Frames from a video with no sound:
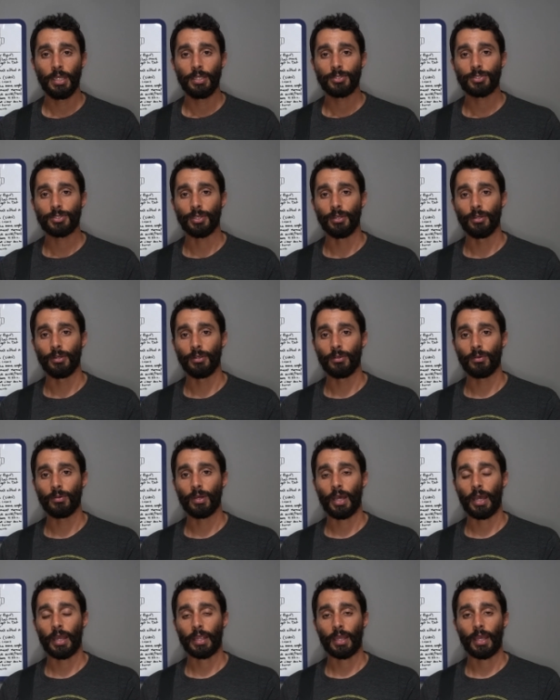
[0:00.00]
So
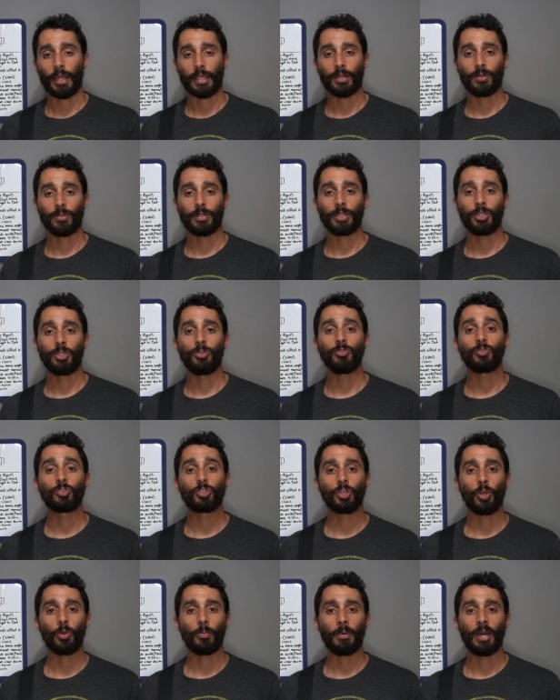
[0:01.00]
I can only use
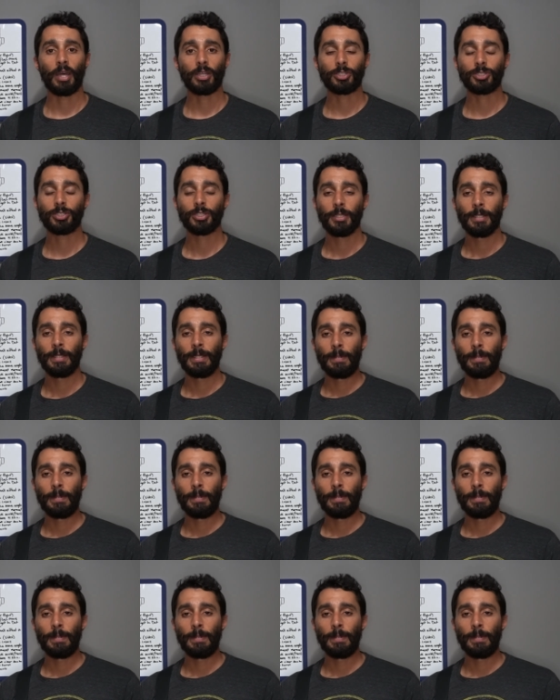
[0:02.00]
so much.